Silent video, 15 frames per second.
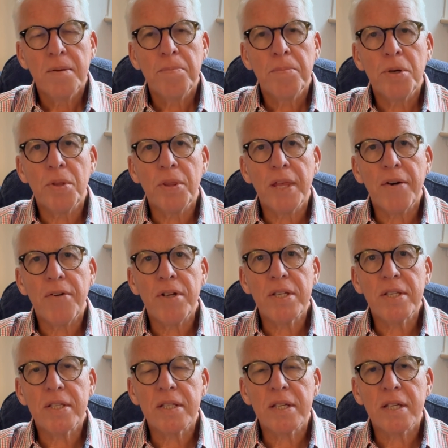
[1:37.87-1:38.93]
But there
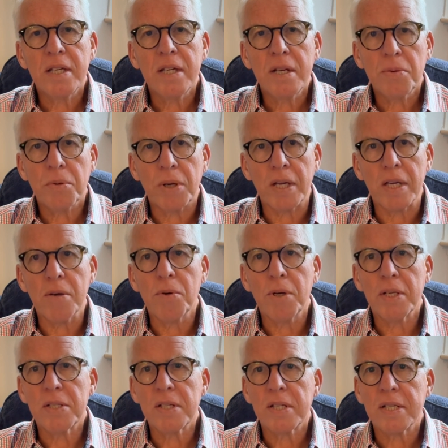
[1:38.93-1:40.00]
is equally,
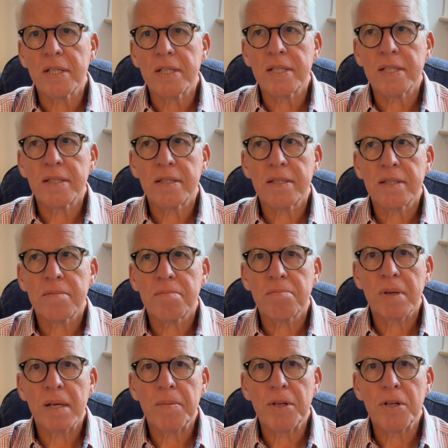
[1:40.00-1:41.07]
whilst it's
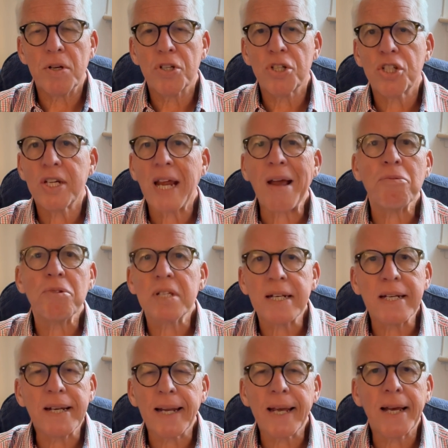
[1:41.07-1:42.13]
maybe not shouted
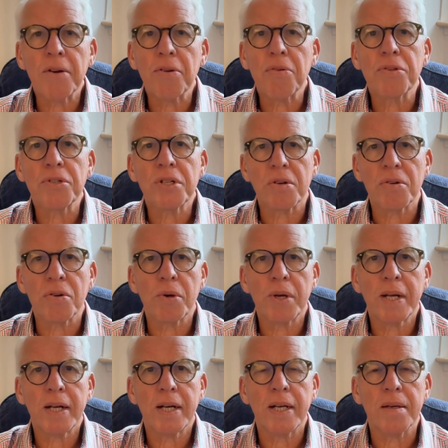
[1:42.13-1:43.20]
aloud so
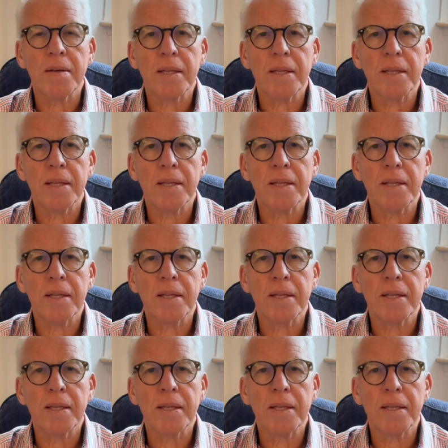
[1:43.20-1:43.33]
quickly,